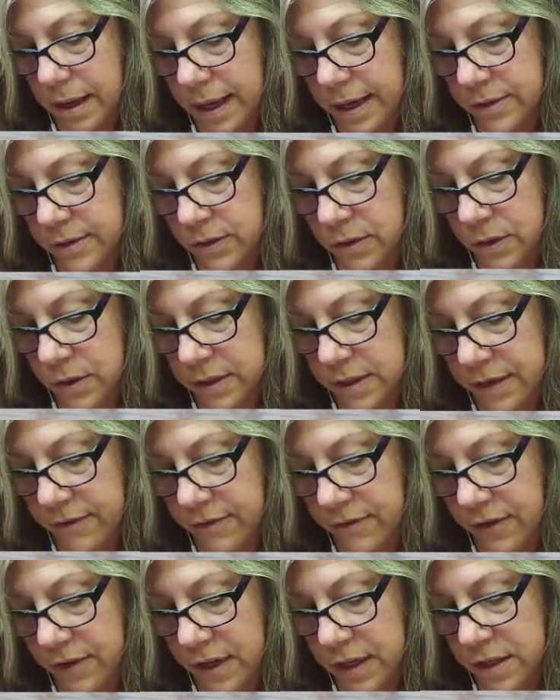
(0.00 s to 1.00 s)
as soon as I
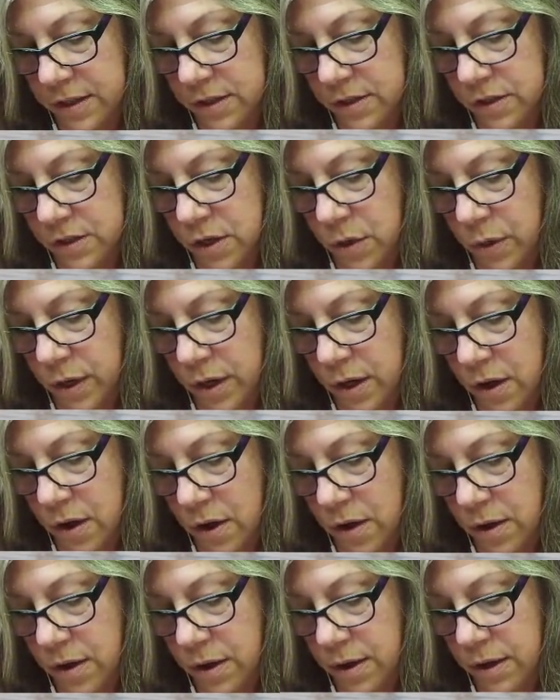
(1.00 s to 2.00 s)
finish sewing
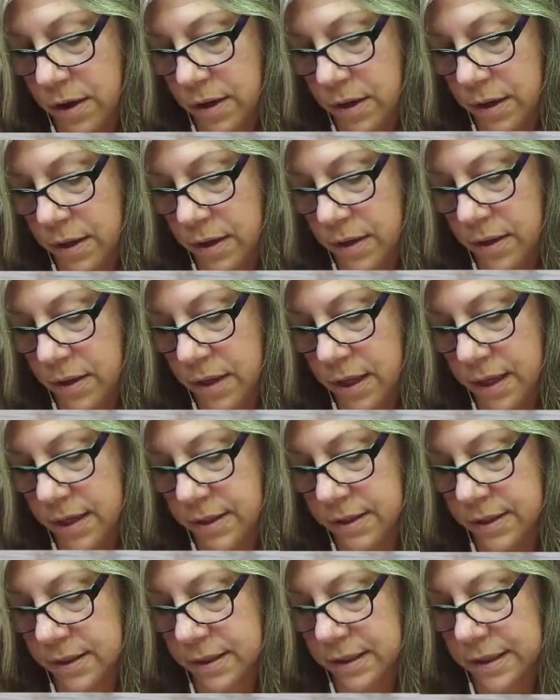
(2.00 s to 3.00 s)
on
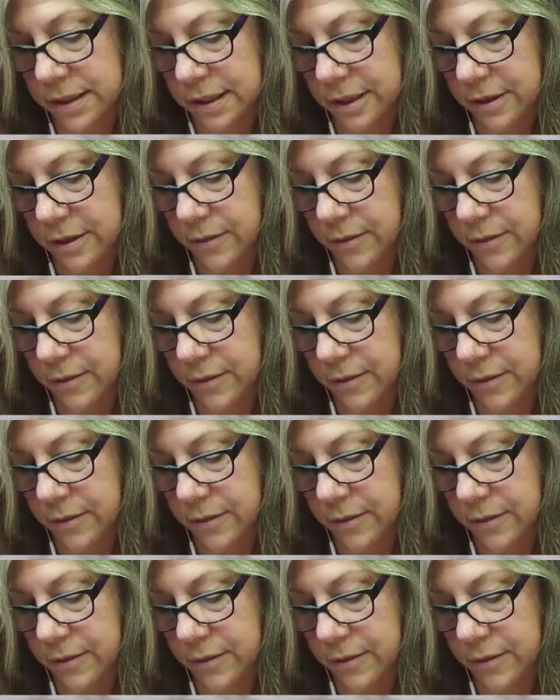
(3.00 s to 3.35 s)
this